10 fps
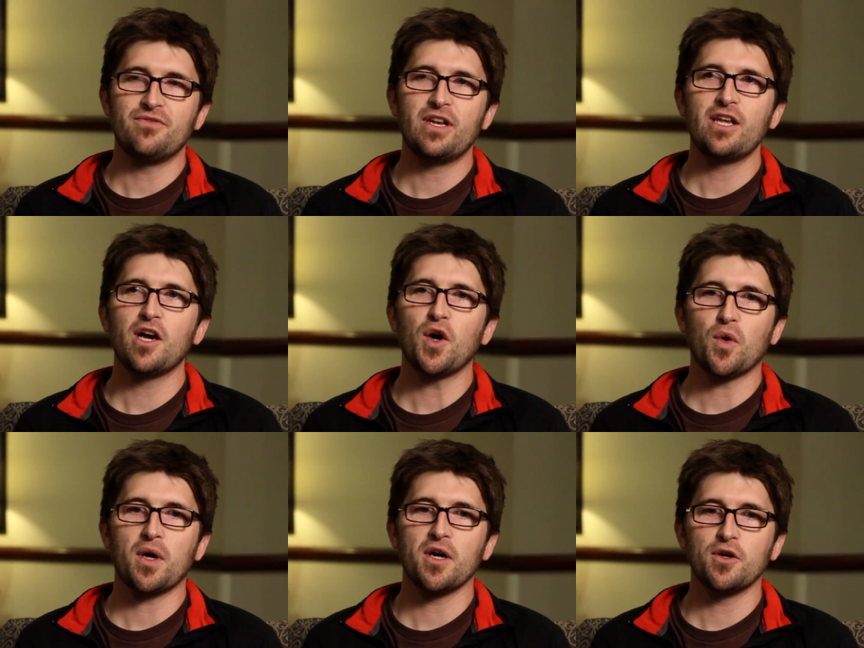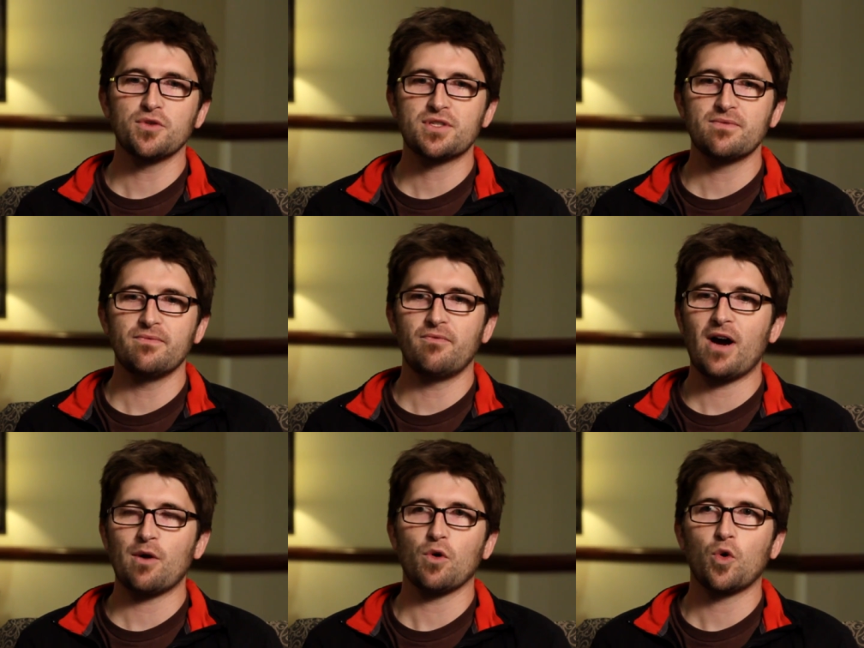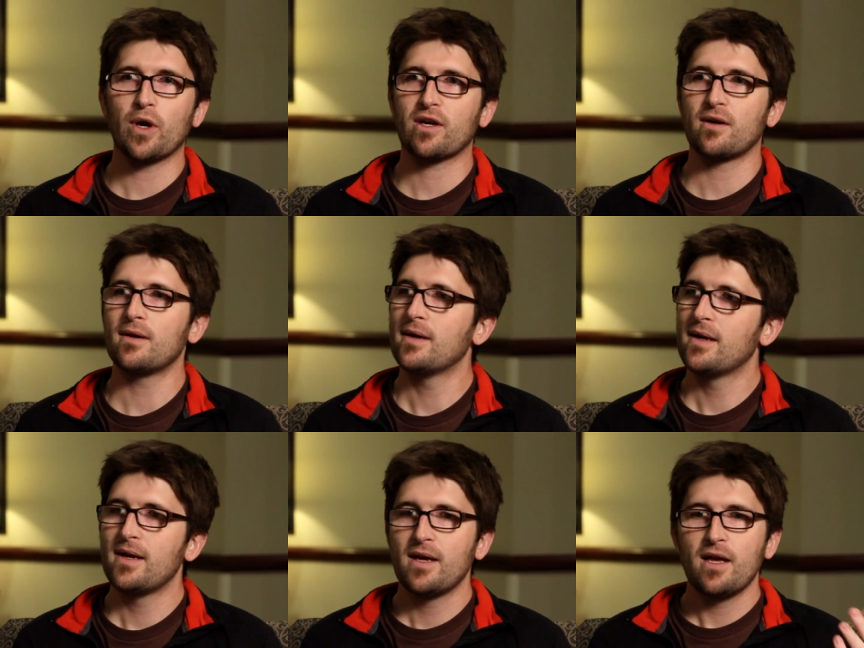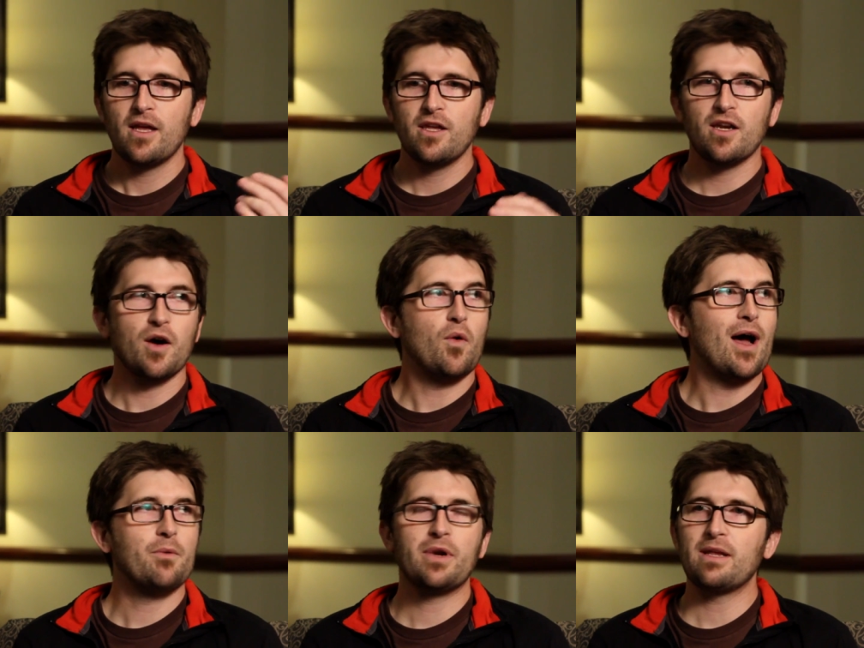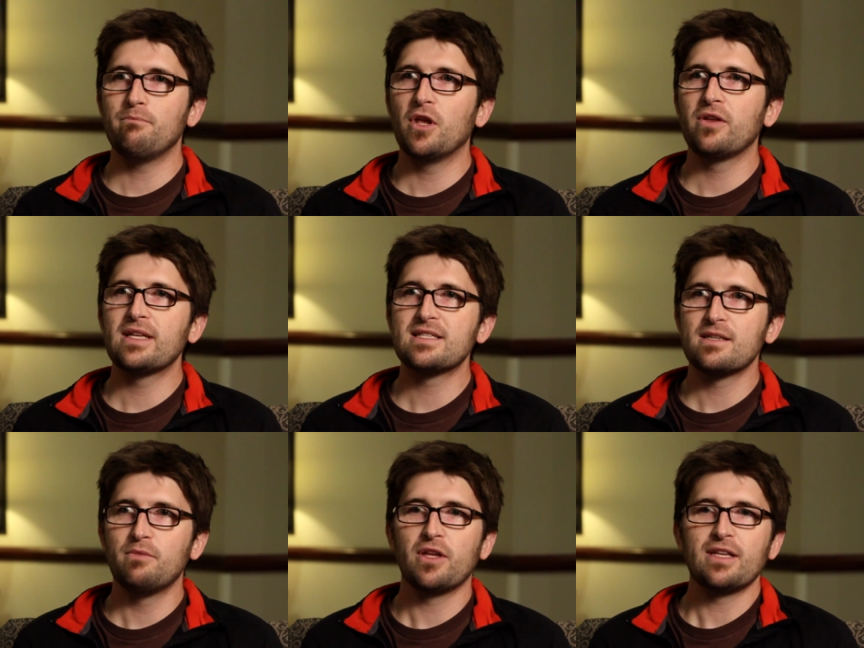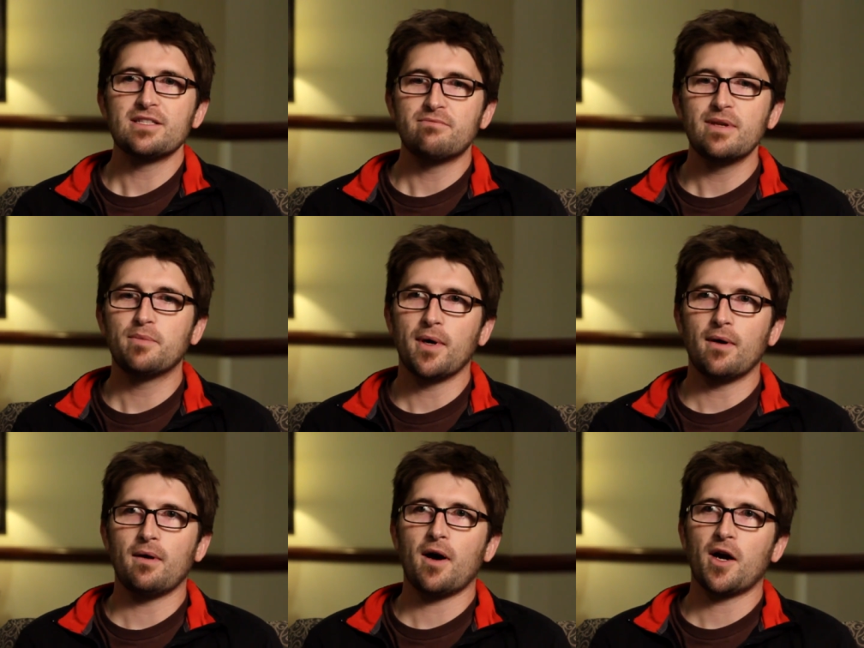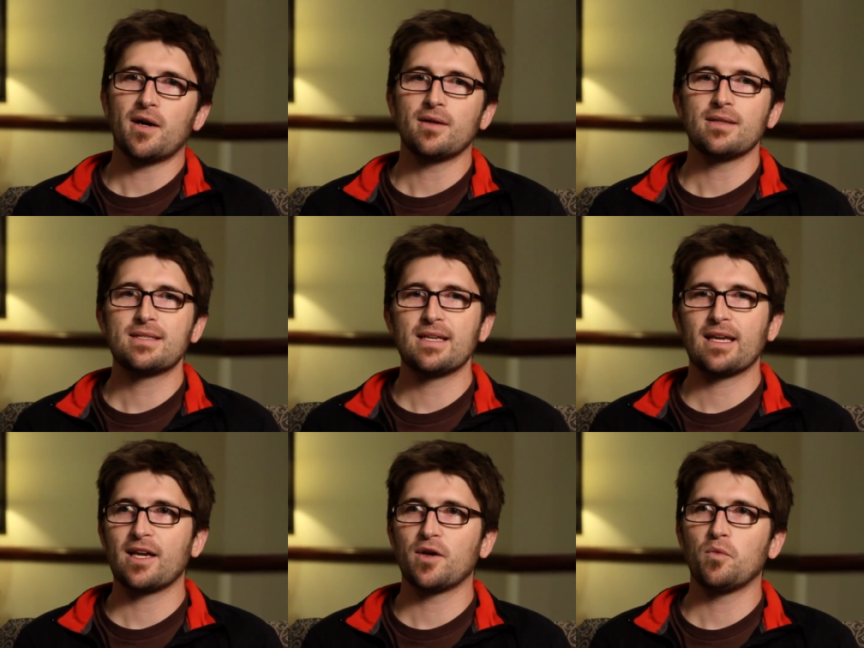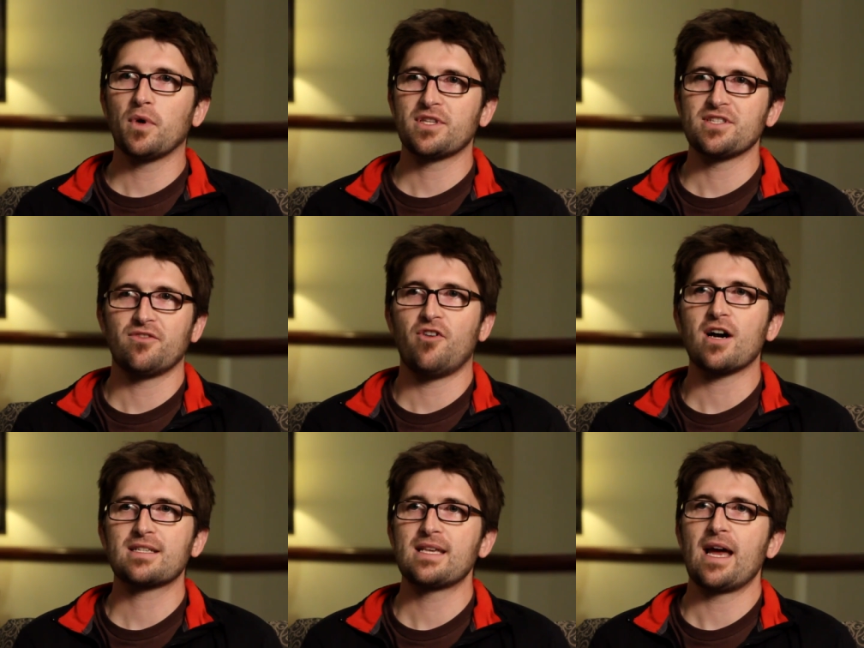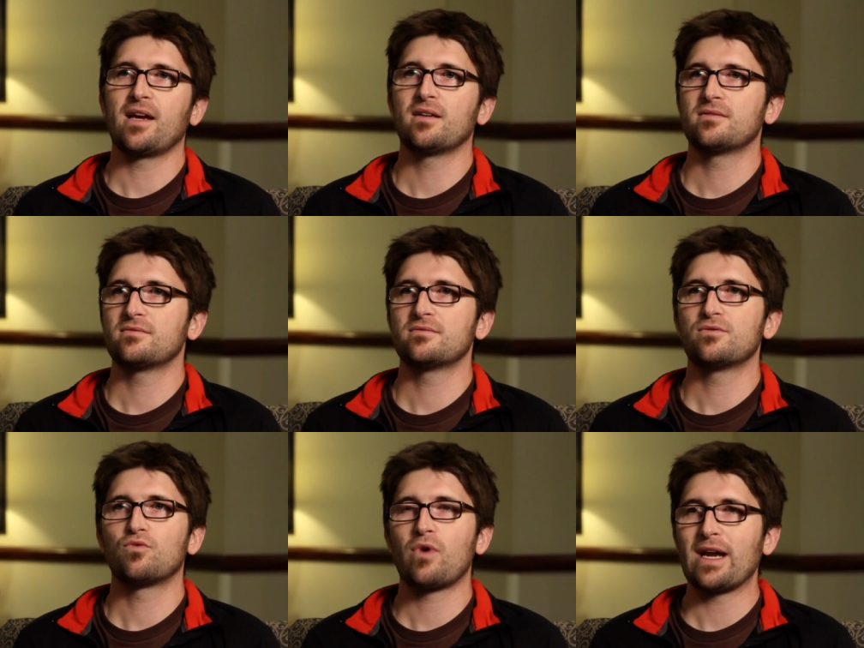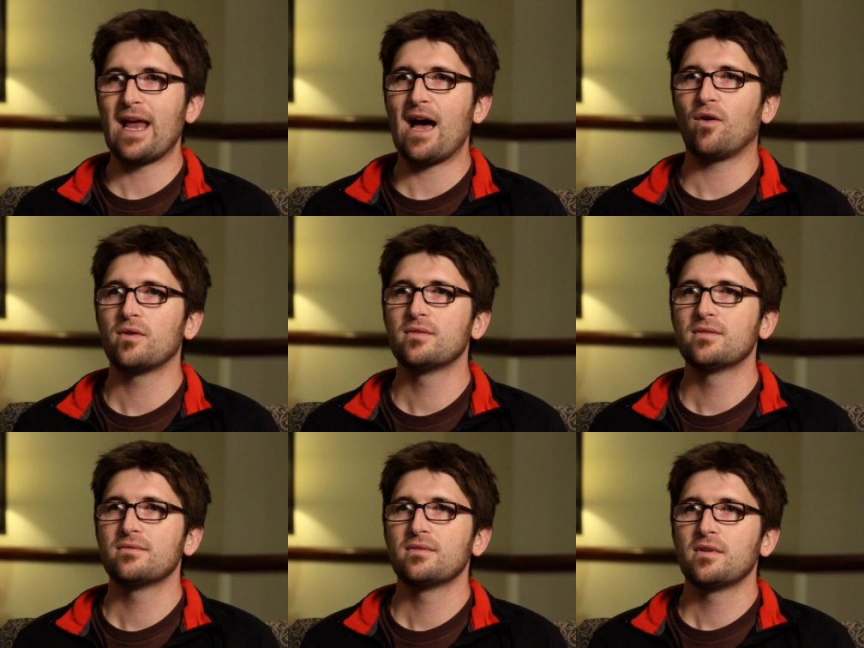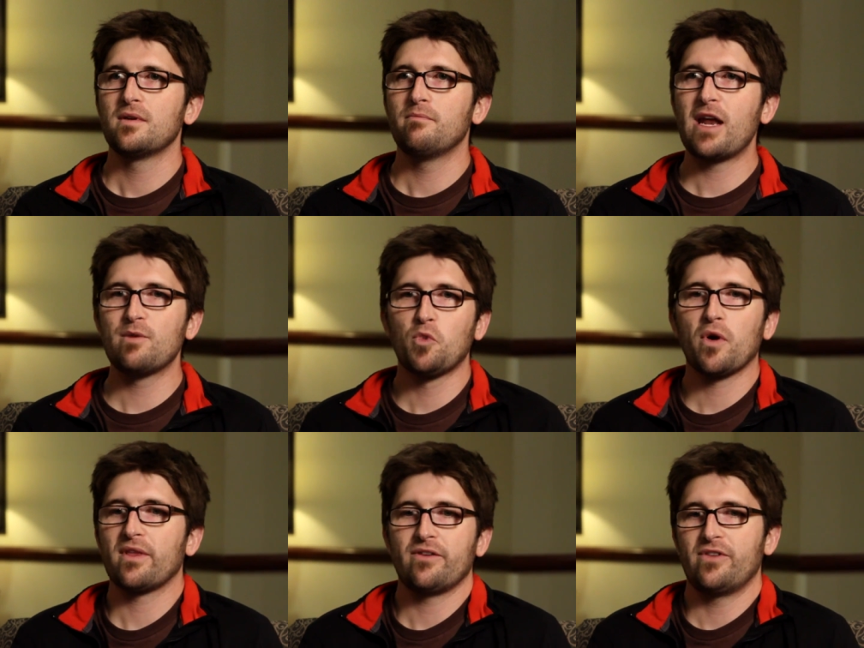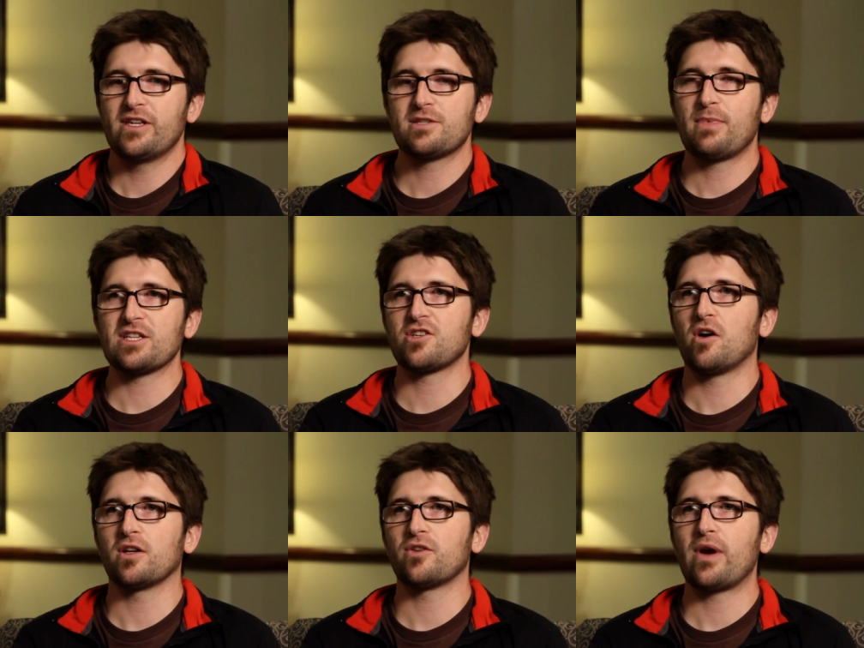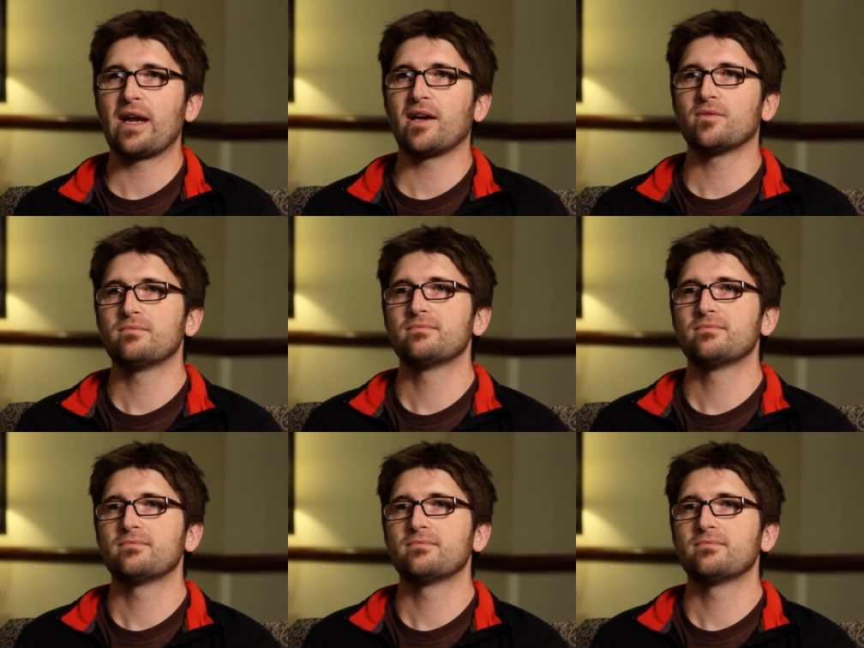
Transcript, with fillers: Video goes viral quicker you know, how many millions and millions of people are singing What Does the Fox Say right now? Many more than if it had just been a song on the radio.